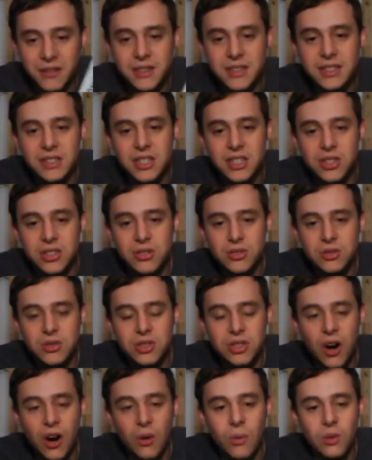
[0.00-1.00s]
is the new
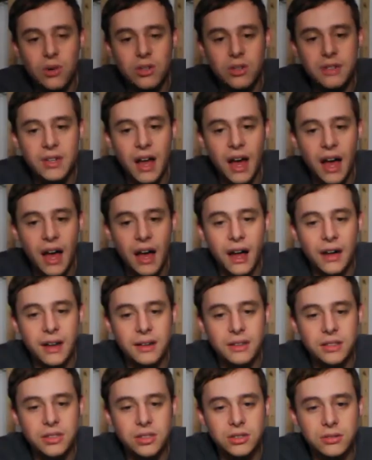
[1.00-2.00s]
Star Wars
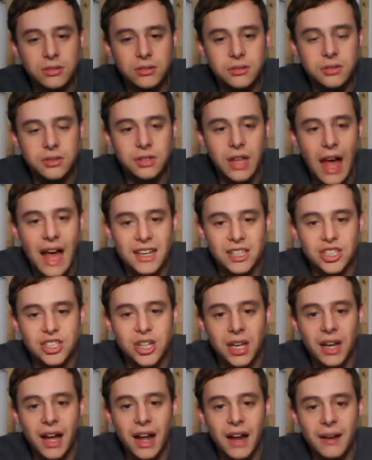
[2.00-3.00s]
Last
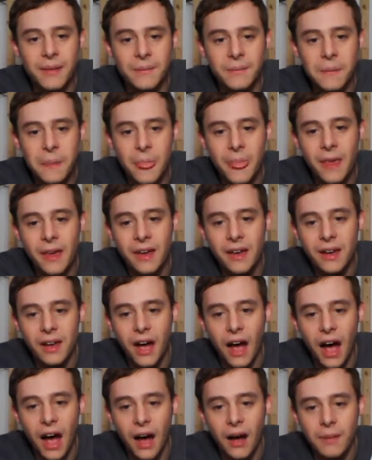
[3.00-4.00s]
Jedi.
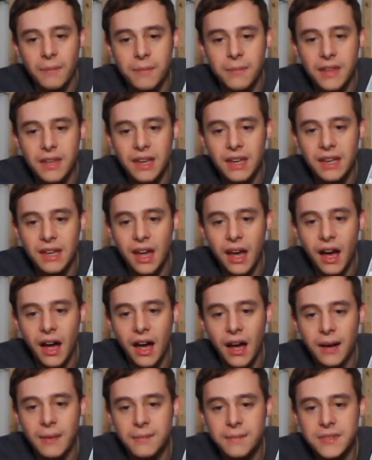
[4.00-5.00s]
The
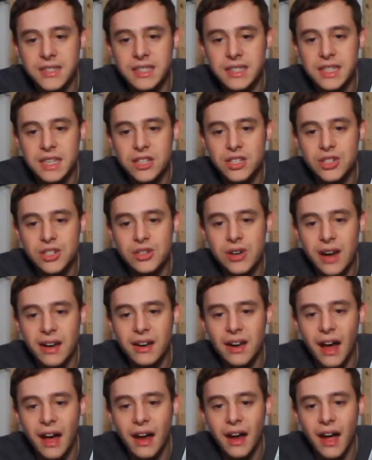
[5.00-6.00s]
Siege
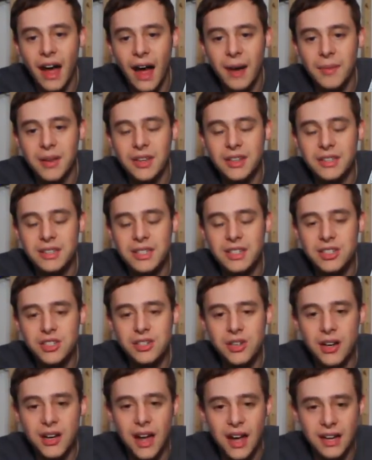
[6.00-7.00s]
Dreadnought. I mean, the Siege
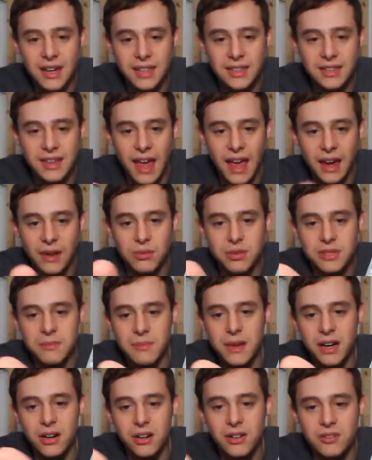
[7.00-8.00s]
Dreadnought's head was
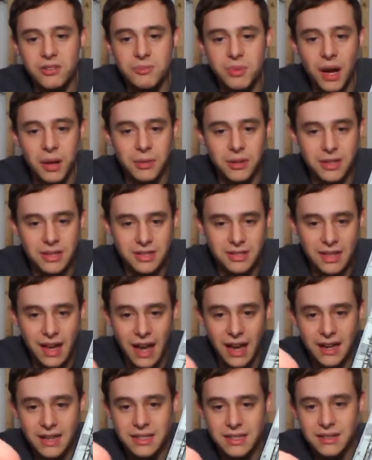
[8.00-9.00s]
bigger. It was probably the
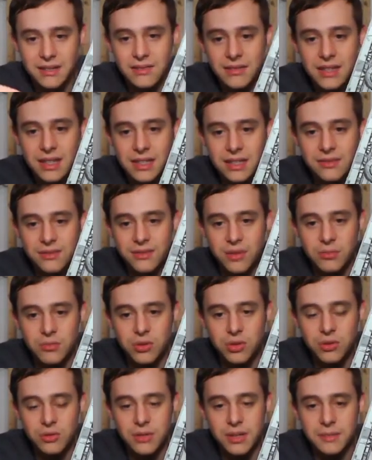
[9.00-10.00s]
size of this from
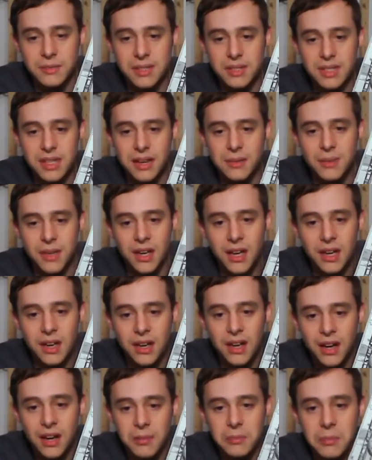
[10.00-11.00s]
tip to tip,
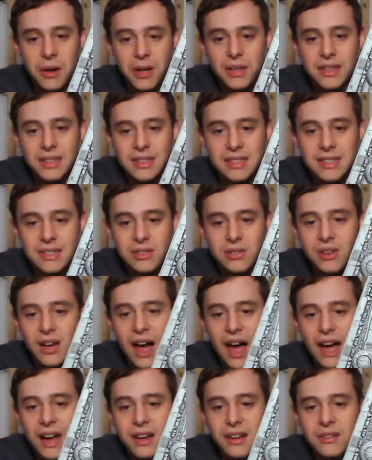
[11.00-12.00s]
but this still
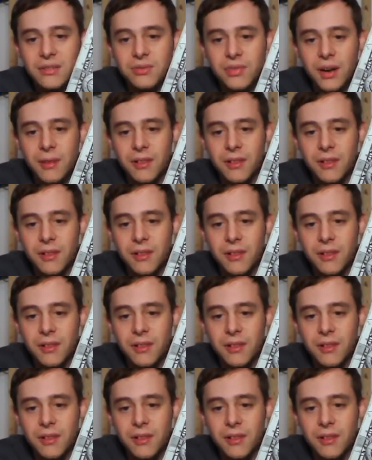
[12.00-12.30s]
kind of